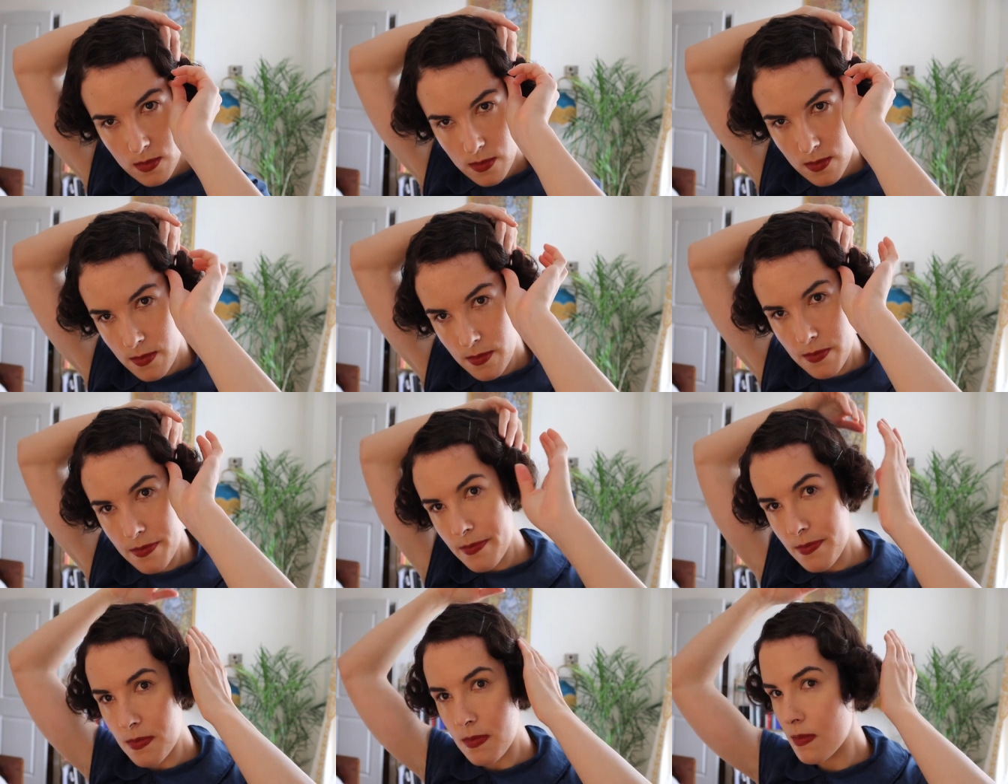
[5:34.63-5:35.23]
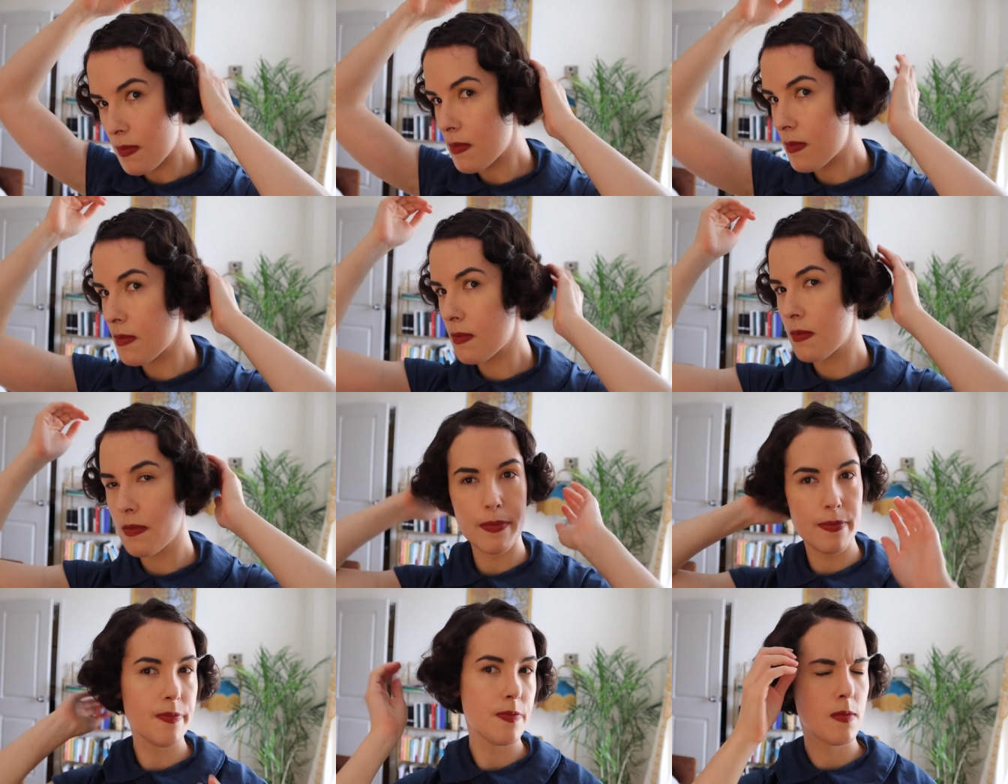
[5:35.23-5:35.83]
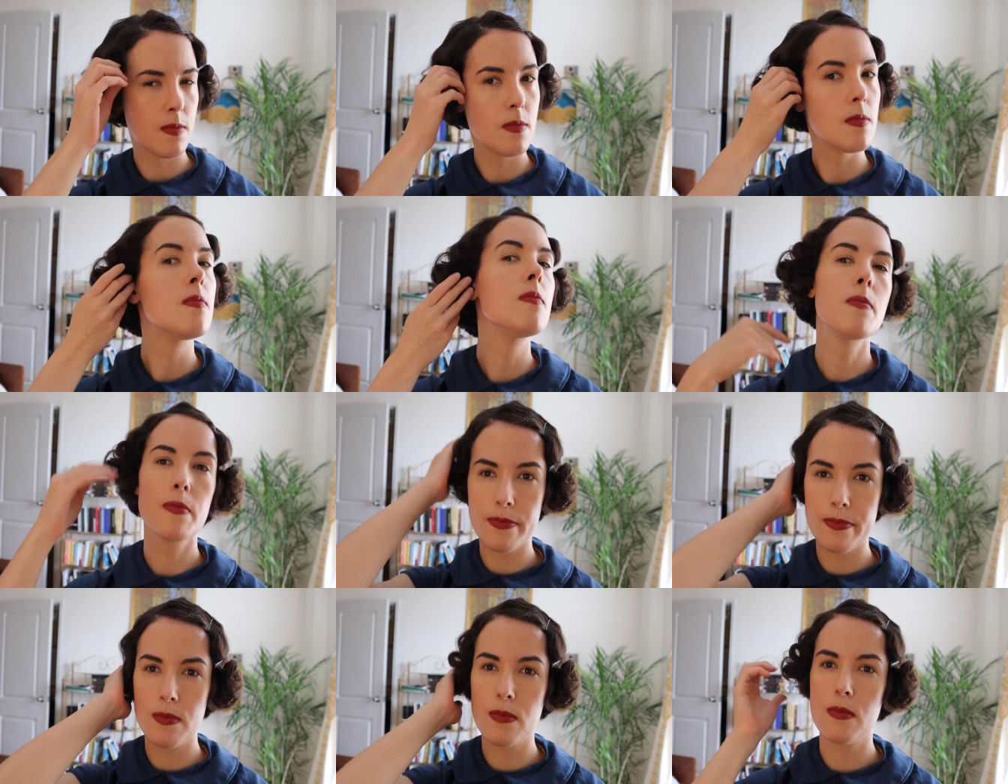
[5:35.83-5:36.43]
I can I also use bobby
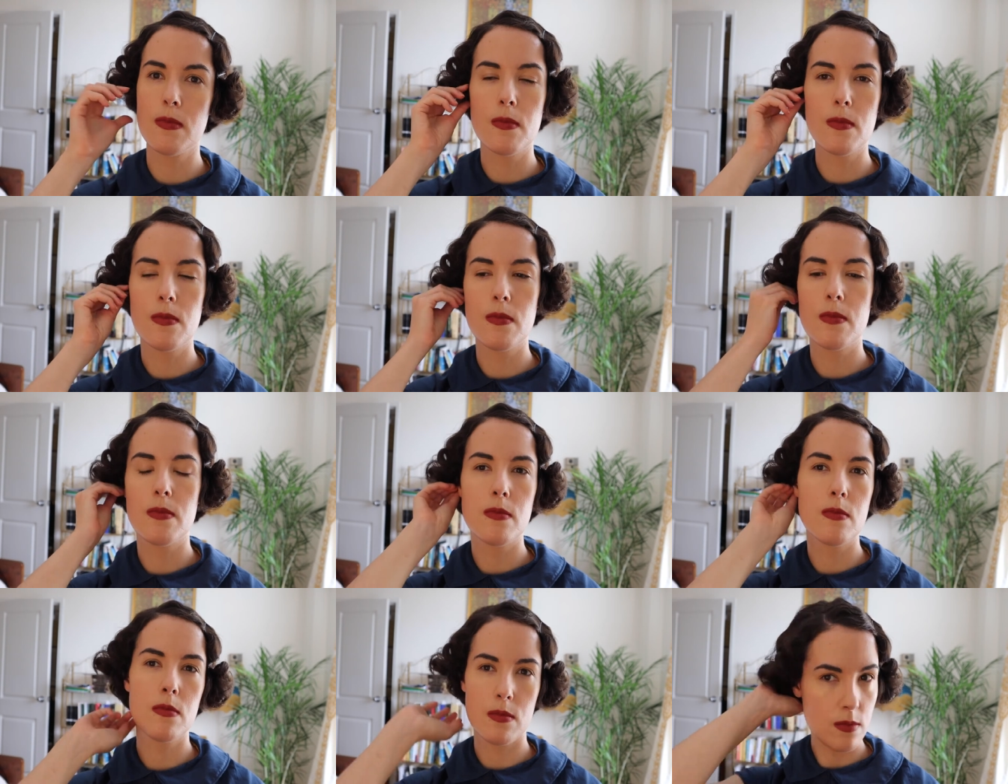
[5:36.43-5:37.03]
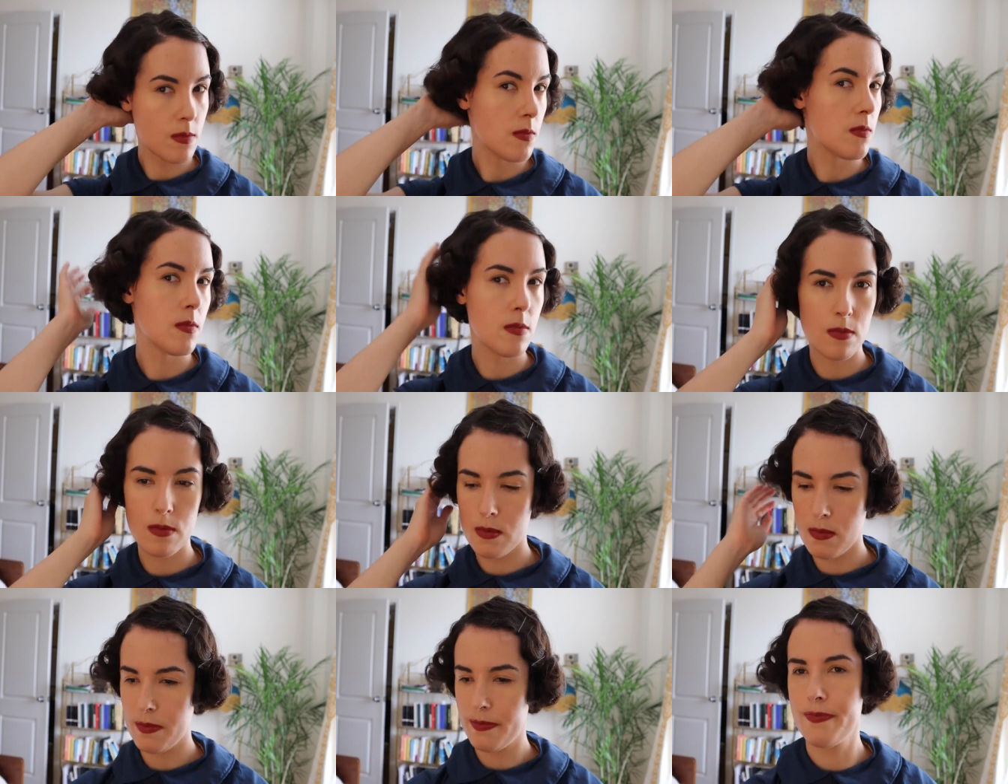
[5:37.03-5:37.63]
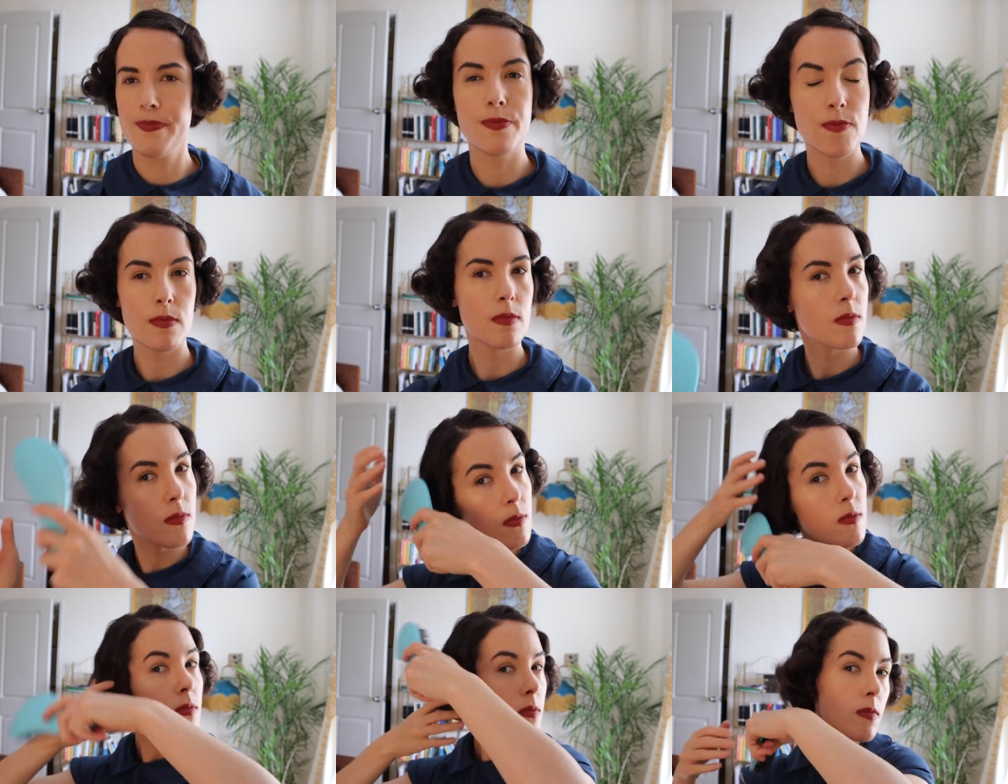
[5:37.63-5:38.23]
pins to again
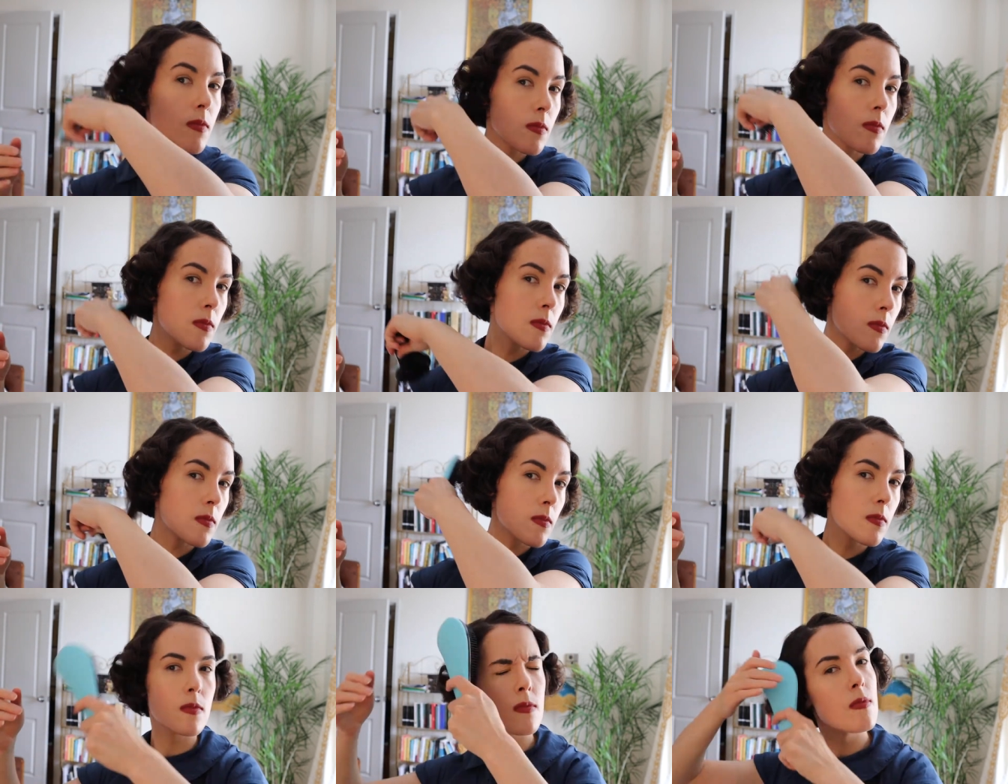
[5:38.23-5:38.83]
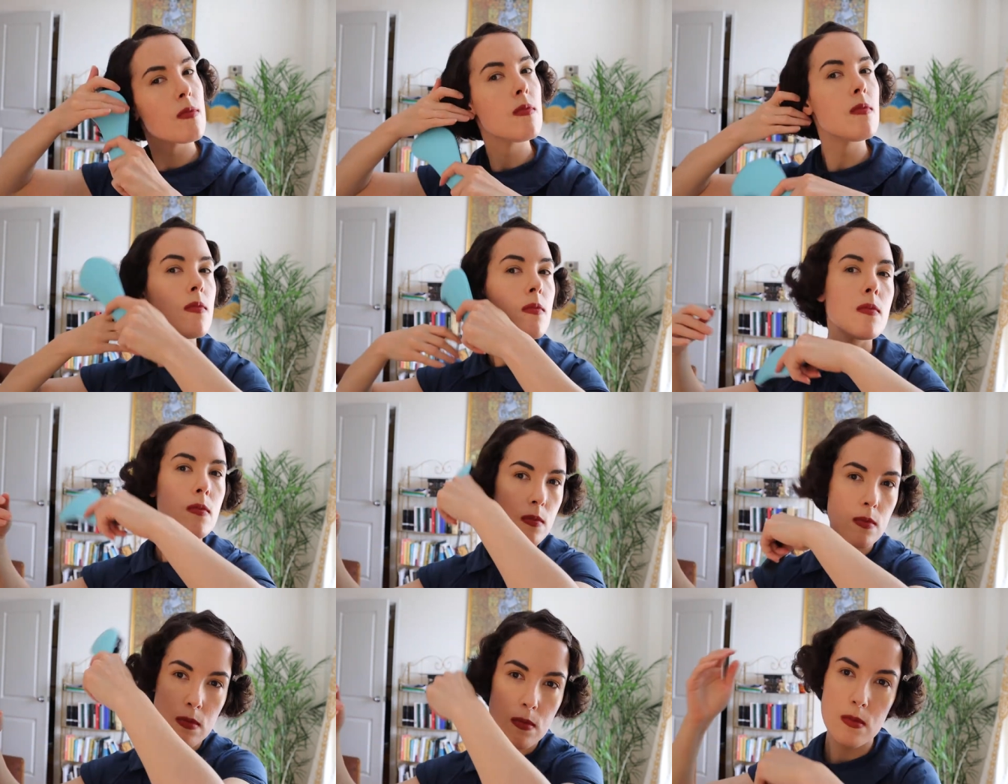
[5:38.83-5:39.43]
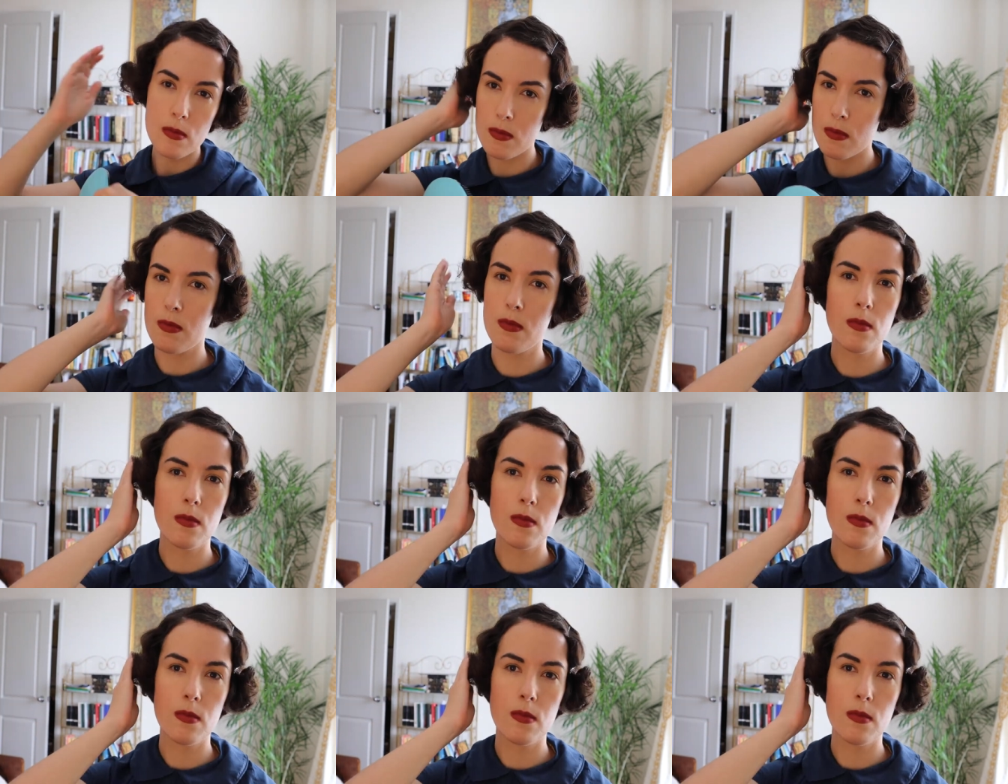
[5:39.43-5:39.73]
sort of help keep that structure a little